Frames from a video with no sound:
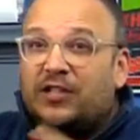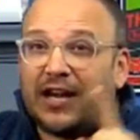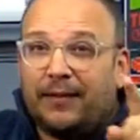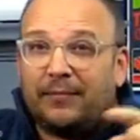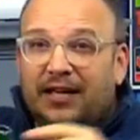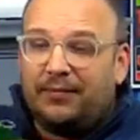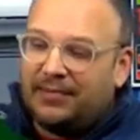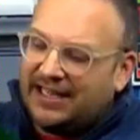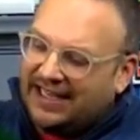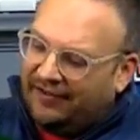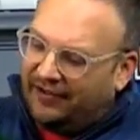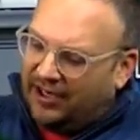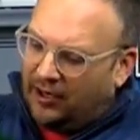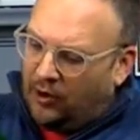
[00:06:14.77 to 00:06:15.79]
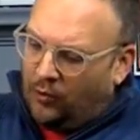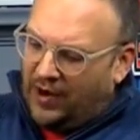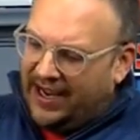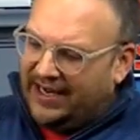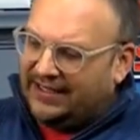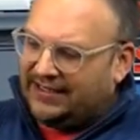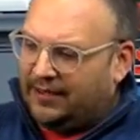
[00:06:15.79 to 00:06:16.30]
I'm gonna be giving
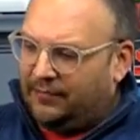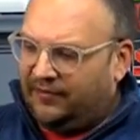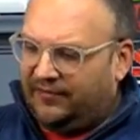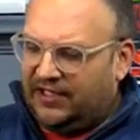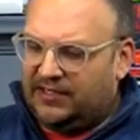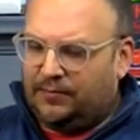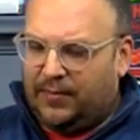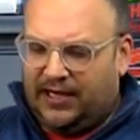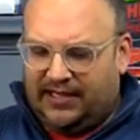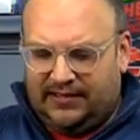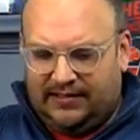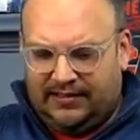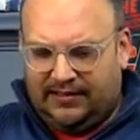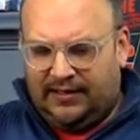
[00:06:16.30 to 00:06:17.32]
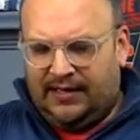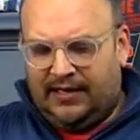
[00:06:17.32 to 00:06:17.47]
away some of these buttons.